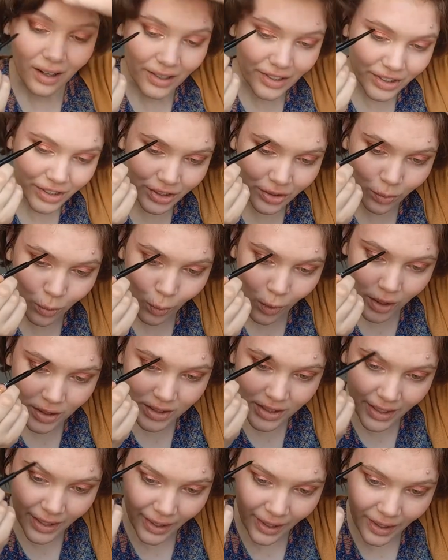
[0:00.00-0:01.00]
I just
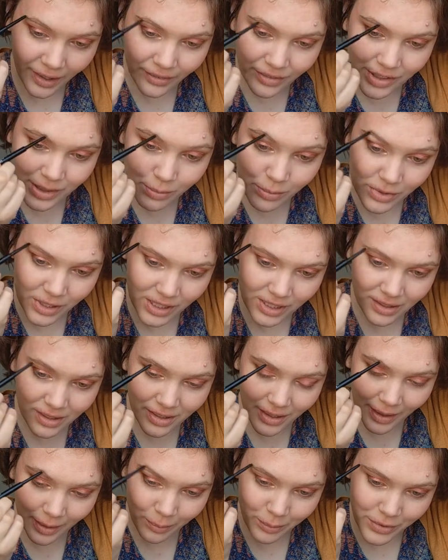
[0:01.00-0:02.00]
want to have some
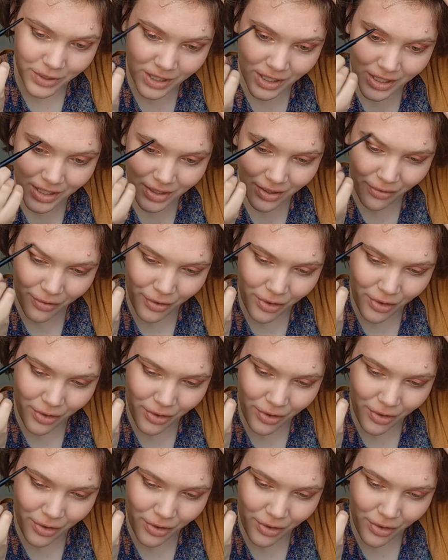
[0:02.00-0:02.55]
decent empties